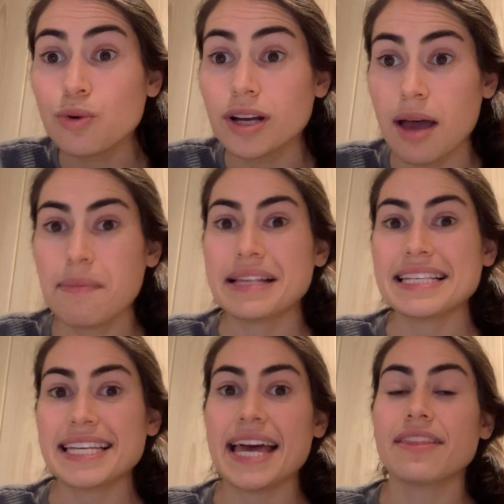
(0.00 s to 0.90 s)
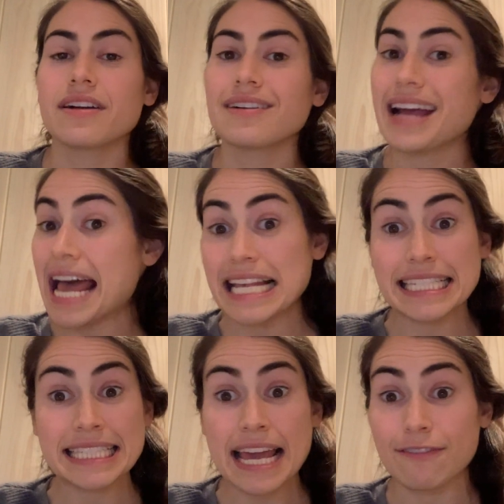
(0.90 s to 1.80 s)
were coming together as
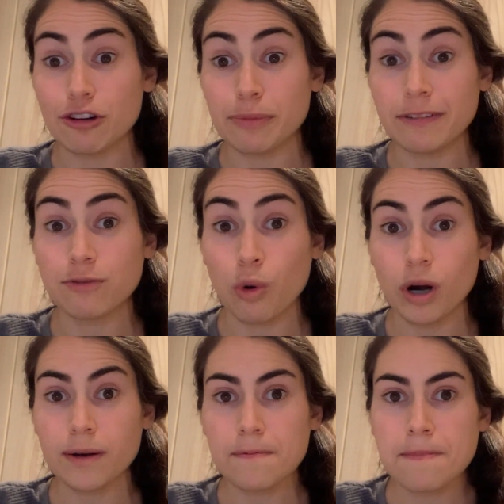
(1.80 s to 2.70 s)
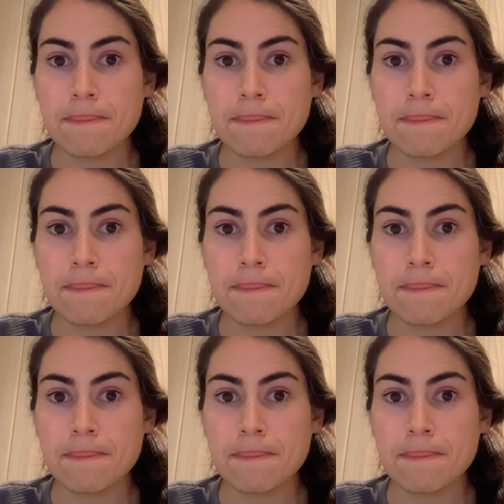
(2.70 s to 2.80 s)
never before.